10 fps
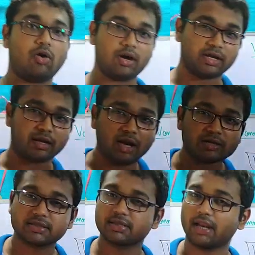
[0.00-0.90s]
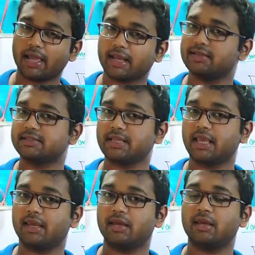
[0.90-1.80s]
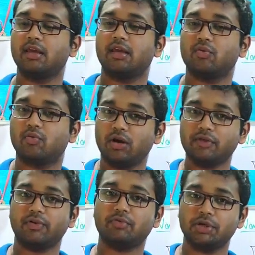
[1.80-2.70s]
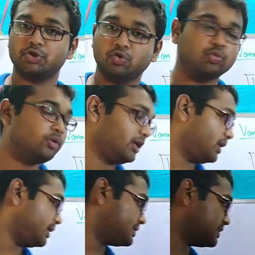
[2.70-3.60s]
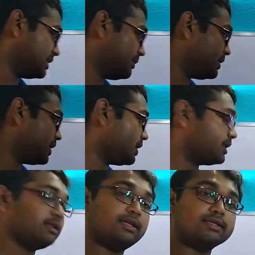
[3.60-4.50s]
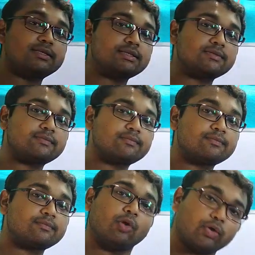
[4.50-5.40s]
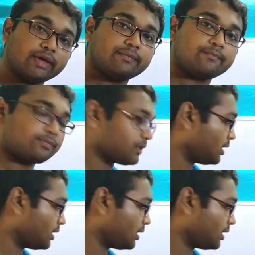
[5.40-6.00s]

Or in a nutshell, I can say, whatever we do is limited in this, okay?